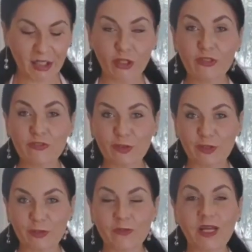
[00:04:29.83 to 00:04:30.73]
good for
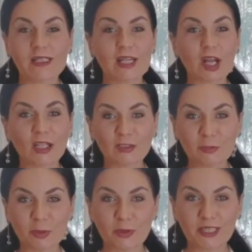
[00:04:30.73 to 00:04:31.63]
you. Has a lot
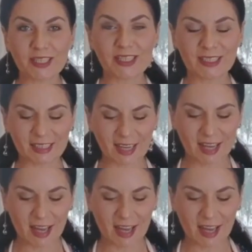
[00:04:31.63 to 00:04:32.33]
of protein.